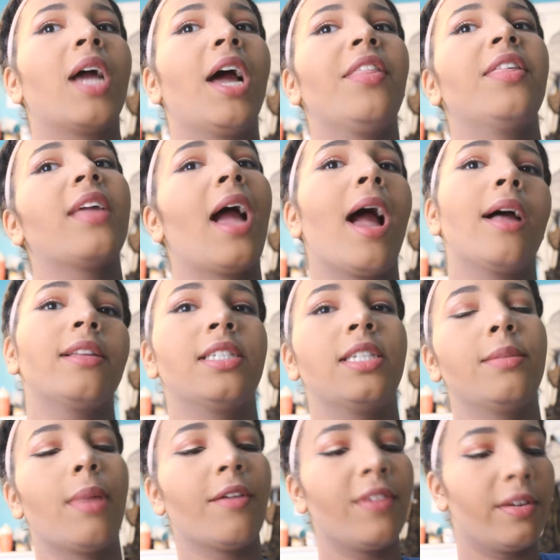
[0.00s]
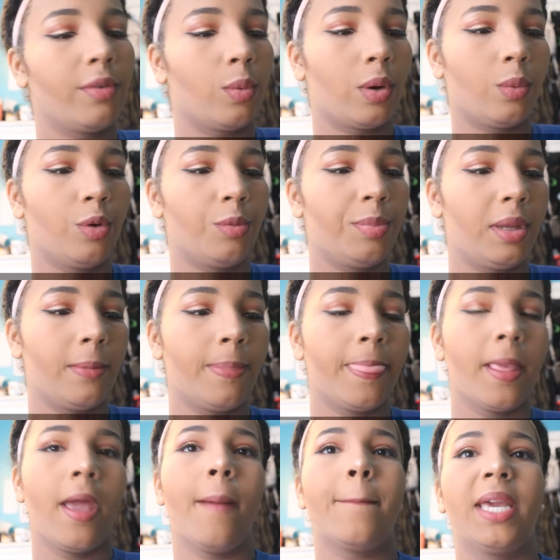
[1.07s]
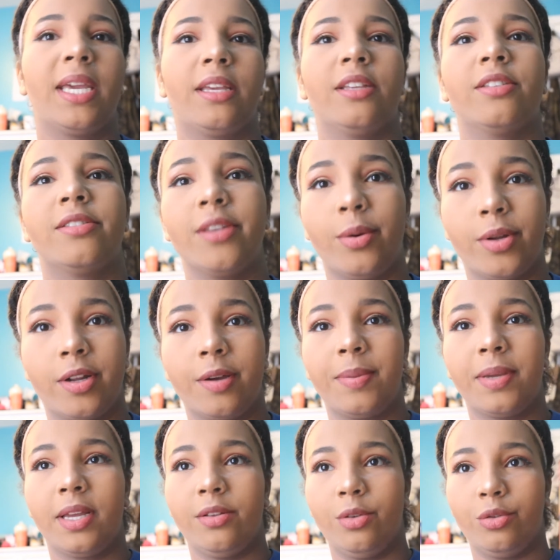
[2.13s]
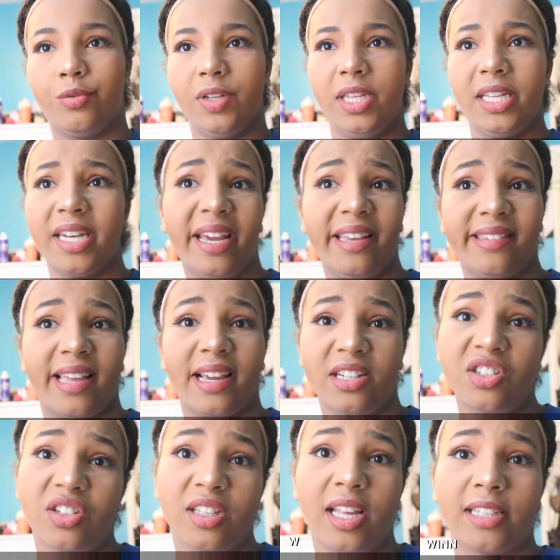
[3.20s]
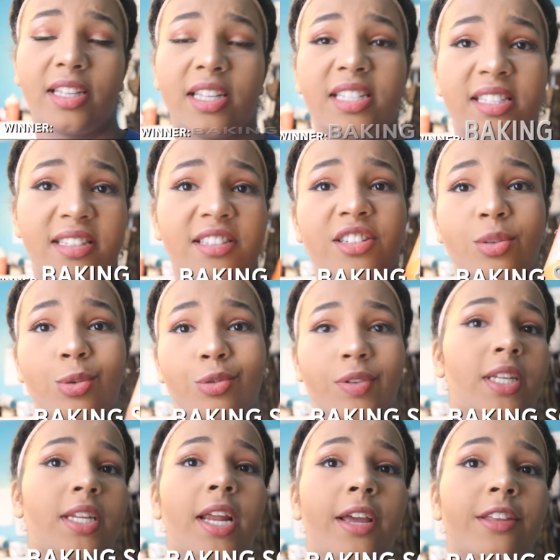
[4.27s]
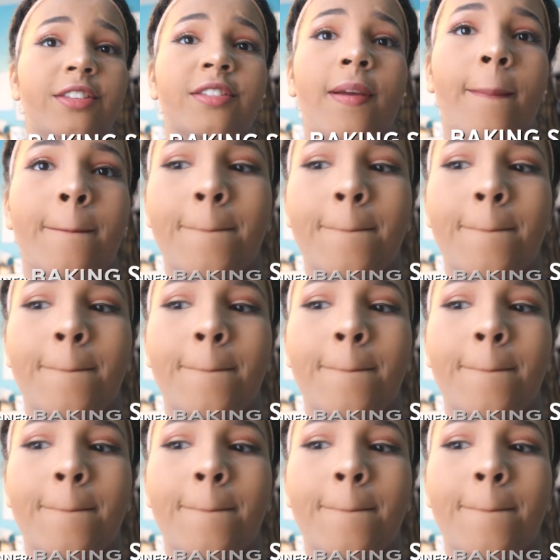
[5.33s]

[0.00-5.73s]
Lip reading: I think actually my favorite one would be baking soda because it was really nice actually. Like the consistency was really nice.